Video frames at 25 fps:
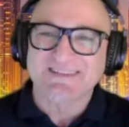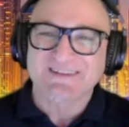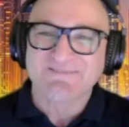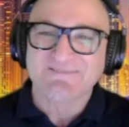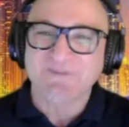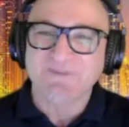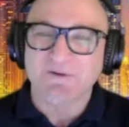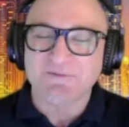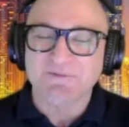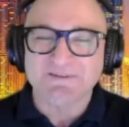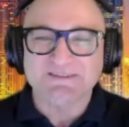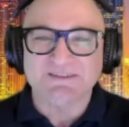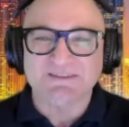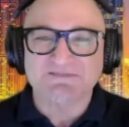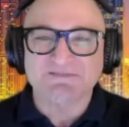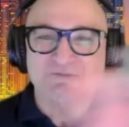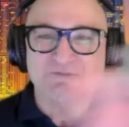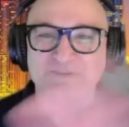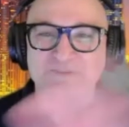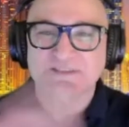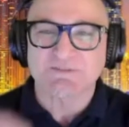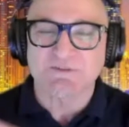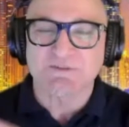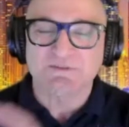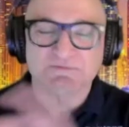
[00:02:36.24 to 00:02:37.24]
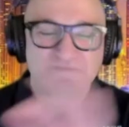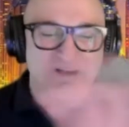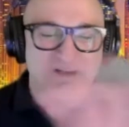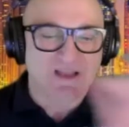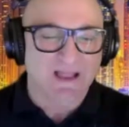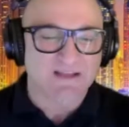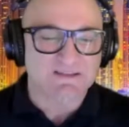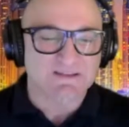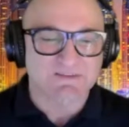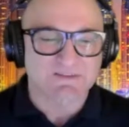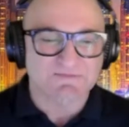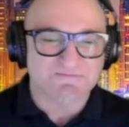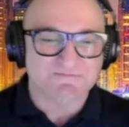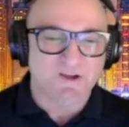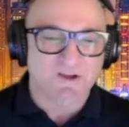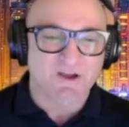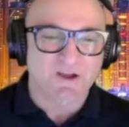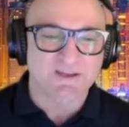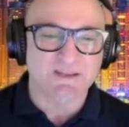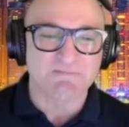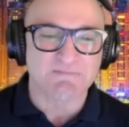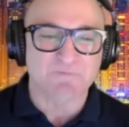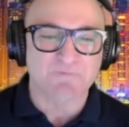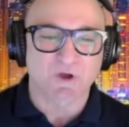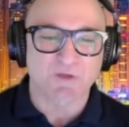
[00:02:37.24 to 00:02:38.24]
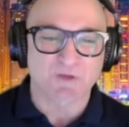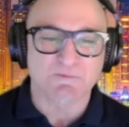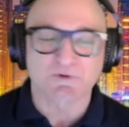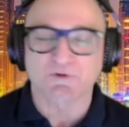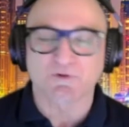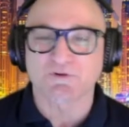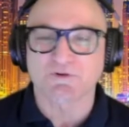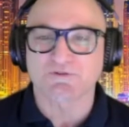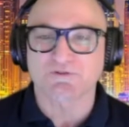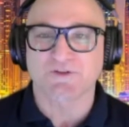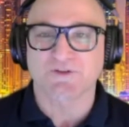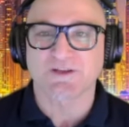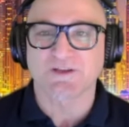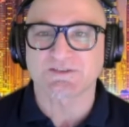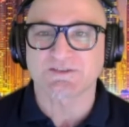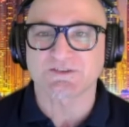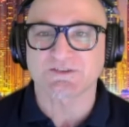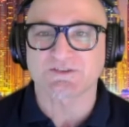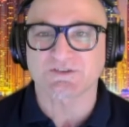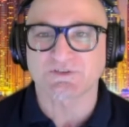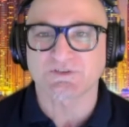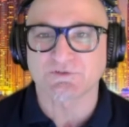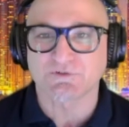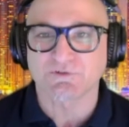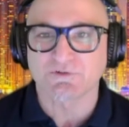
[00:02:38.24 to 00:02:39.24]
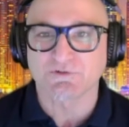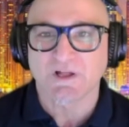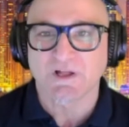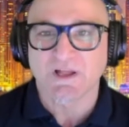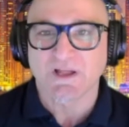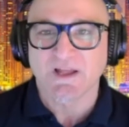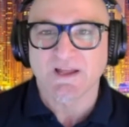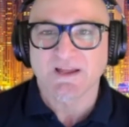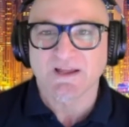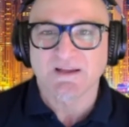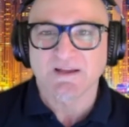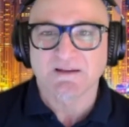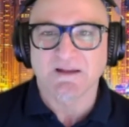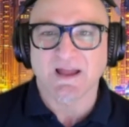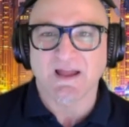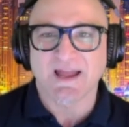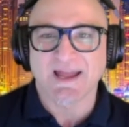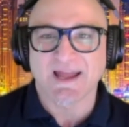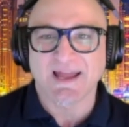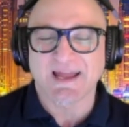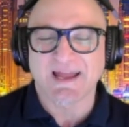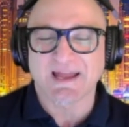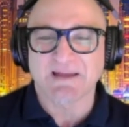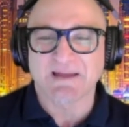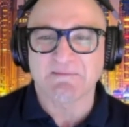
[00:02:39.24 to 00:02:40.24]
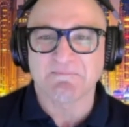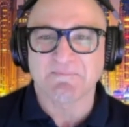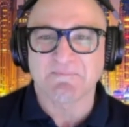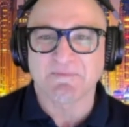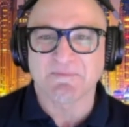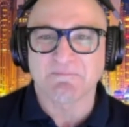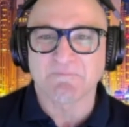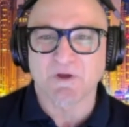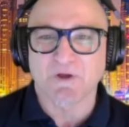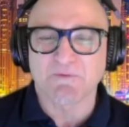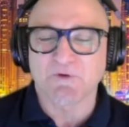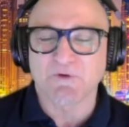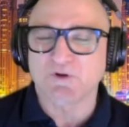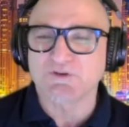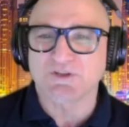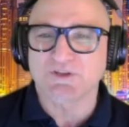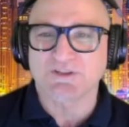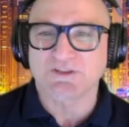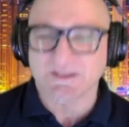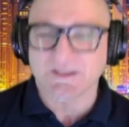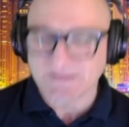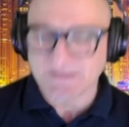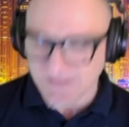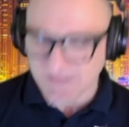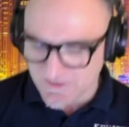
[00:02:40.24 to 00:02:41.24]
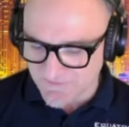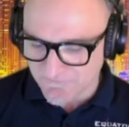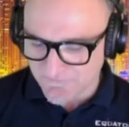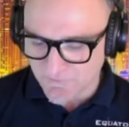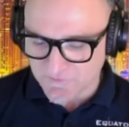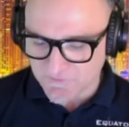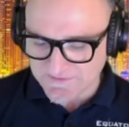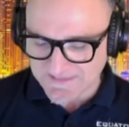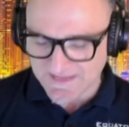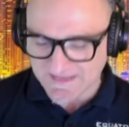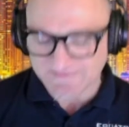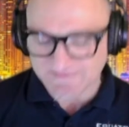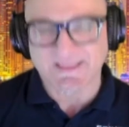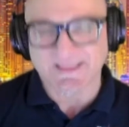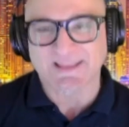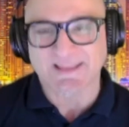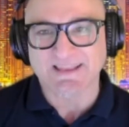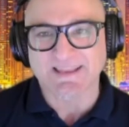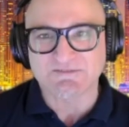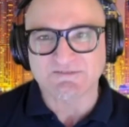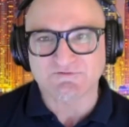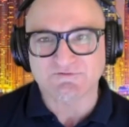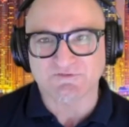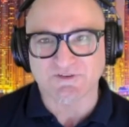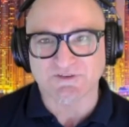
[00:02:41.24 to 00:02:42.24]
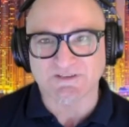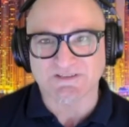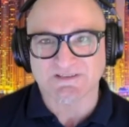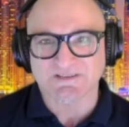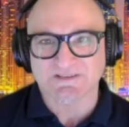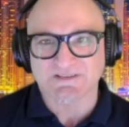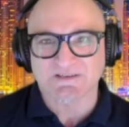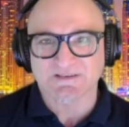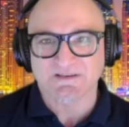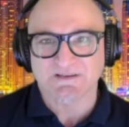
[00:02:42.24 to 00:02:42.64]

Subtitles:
what was it? Was there a defining moment or a transitional moment, or do you think that you've always had that interest?